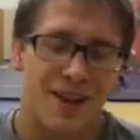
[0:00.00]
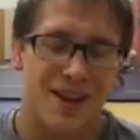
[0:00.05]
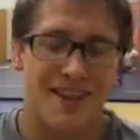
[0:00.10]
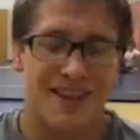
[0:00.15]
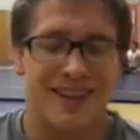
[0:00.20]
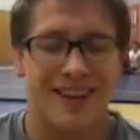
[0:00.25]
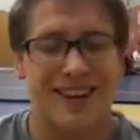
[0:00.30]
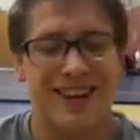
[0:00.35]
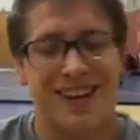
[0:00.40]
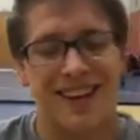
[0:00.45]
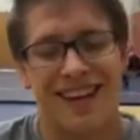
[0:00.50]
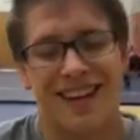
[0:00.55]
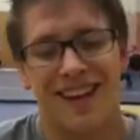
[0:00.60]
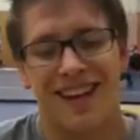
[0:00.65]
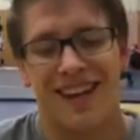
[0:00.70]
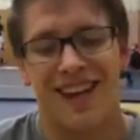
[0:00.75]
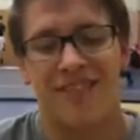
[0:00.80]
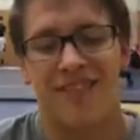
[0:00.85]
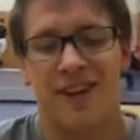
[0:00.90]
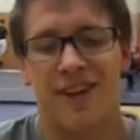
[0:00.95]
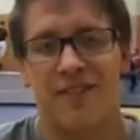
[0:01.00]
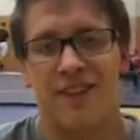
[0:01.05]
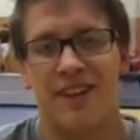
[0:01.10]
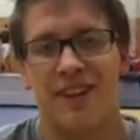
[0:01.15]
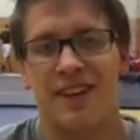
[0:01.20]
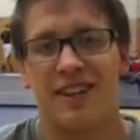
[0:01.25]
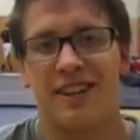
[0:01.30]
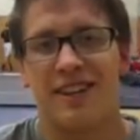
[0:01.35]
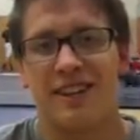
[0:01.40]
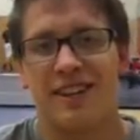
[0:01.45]
Yeah, I'm not
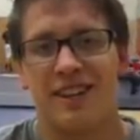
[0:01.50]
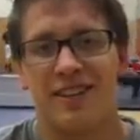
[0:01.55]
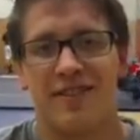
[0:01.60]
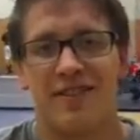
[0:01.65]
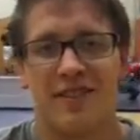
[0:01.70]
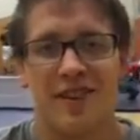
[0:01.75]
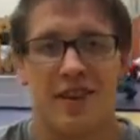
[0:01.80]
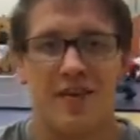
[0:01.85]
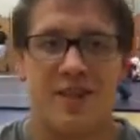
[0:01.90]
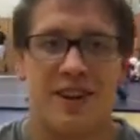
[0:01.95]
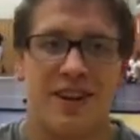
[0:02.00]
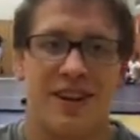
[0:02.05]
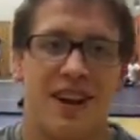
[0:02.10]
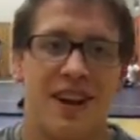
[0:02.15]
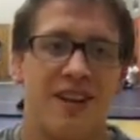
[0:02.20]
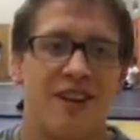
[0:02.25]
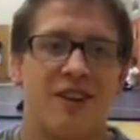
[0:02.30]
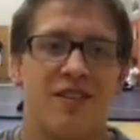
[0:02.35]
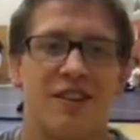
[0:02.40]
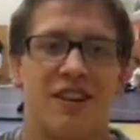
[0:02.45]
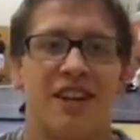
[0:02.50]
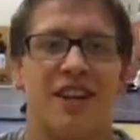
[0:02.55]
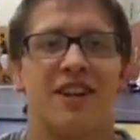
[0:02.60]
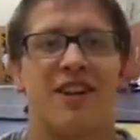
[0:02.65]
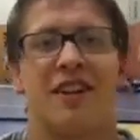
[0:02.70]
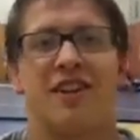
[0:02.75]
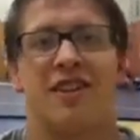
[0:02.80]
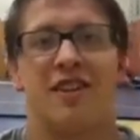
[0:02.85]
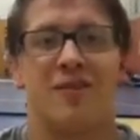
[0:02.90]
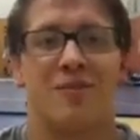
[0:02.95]
ready to leave. I mean, I love it
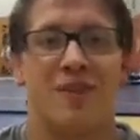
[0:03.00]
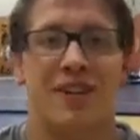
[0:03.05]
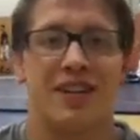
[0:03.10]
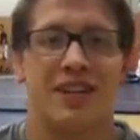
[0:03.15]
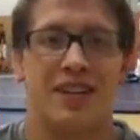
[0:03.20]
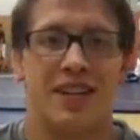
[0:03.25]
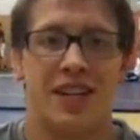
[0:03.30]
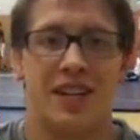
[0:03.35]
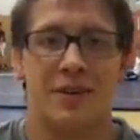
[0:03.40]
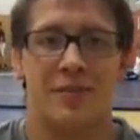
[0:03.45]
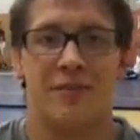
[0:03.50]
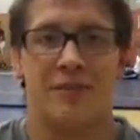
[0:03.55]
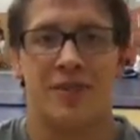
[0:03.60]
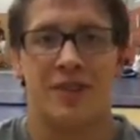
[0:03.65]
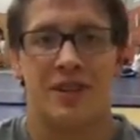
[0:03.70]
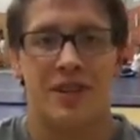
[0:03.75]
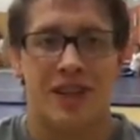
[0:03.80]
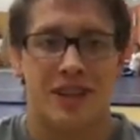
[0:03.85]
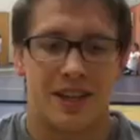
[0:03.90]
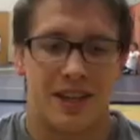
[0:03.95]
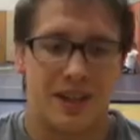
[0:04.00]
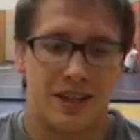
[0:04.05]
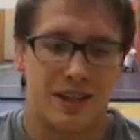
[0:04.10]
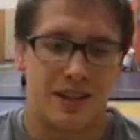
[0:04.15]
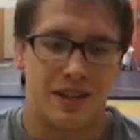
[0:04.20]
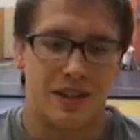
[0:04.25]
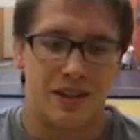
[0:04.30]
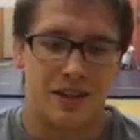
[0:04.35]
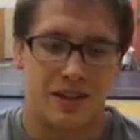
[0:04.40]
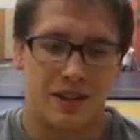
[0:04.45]
here. I love my team.
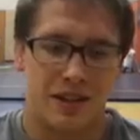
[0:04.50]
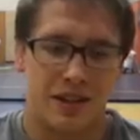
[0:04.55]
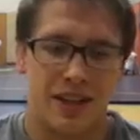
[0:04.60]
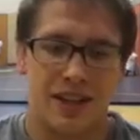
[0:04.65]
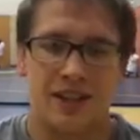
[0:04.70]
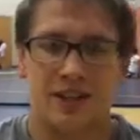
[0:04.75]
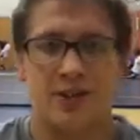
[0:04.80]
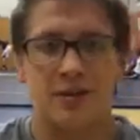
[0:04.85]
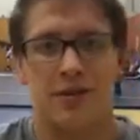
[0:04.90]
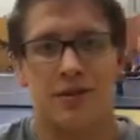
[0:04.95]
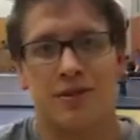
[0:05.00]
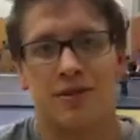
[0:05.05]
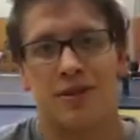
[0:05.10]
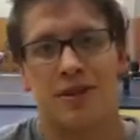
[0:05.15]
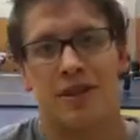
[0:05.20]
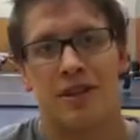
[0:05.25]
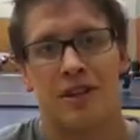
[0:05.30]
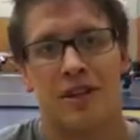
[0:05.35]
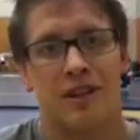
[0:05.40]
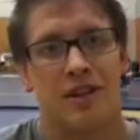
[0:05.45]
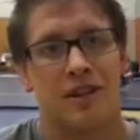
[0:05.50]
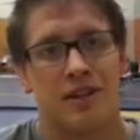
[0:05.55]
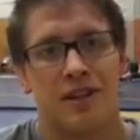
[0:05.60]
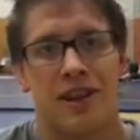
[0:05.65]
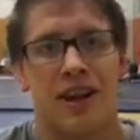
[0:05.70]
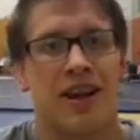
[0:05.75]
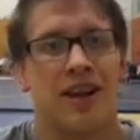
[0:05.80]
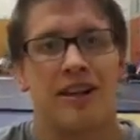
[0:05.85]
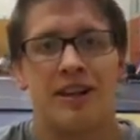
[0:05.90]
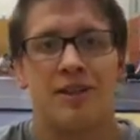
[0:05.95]
High school,
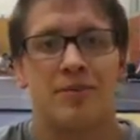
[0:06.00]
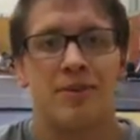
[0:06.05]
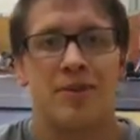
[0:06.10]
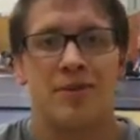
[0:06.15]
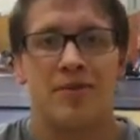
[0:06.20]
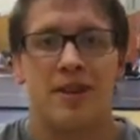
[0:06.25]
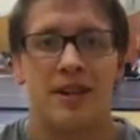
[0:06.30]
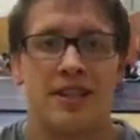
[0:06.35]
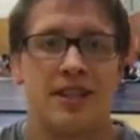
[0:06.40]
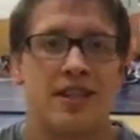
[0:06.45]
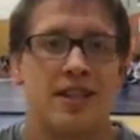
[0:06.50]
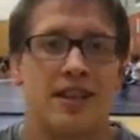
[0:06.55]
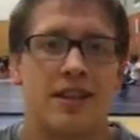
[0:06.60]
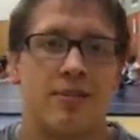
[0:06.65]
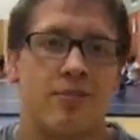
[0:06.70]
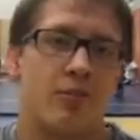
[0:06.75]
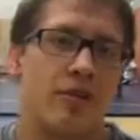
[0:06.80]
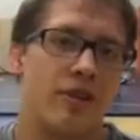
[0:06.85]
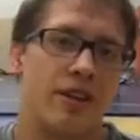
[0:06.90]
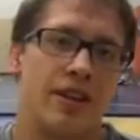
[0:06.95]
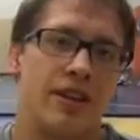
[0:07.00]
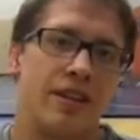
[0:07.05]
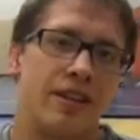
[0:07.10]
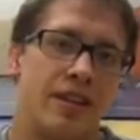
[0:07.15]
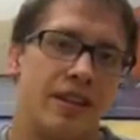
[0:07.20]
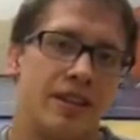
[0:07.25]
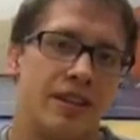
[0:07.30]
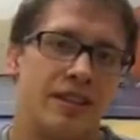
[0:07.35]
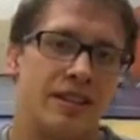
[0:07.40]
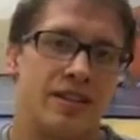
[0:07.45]
the highlight's been wrestling, but
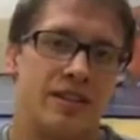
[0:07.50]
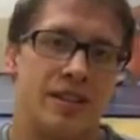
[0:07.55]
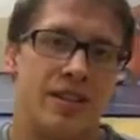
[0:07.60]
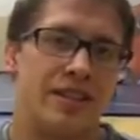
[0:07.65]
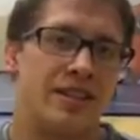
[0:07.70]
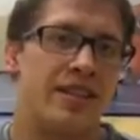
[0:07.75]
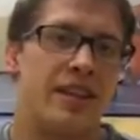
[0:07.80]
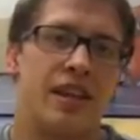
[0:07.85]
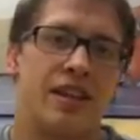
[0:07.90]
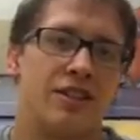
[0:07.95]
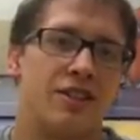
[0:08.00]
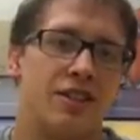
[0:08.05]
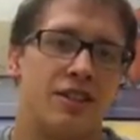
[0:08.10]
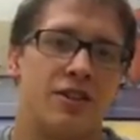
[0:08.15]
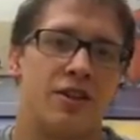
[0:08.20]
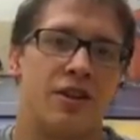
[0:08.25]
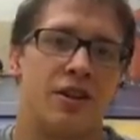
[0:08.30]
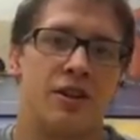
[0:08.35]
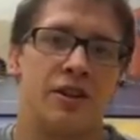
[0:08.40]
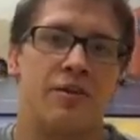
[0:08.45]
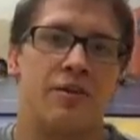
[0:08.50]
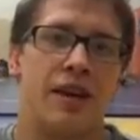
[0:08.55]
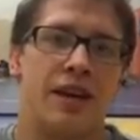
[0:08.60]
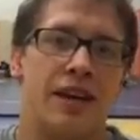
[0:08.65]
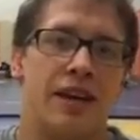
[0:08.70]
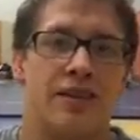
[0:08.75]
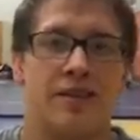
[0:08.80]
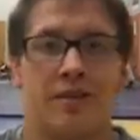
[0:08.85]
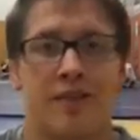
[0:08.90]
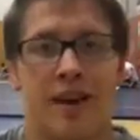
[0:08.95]
it's not just on the
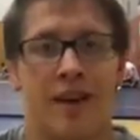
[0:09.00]
mat.